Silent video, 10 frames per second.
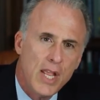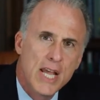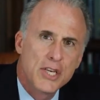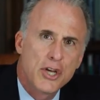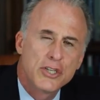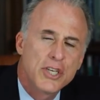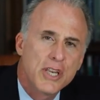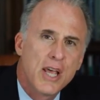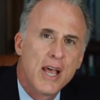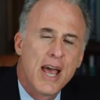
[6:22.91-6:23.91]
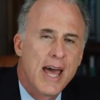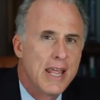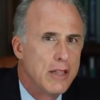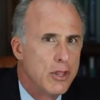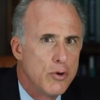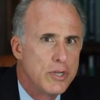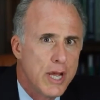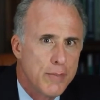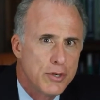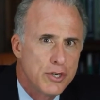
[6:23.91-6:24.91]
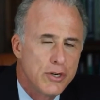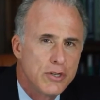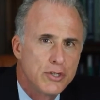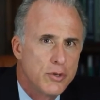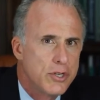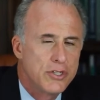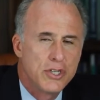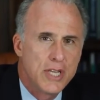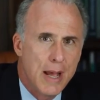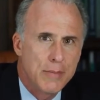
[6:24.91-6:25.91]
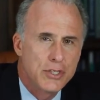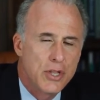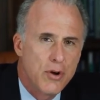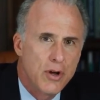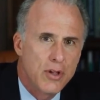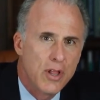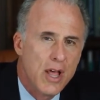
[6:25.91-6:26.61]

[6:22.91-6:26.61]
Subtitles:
It does it at a low temperature, so it doesn't damage the oil,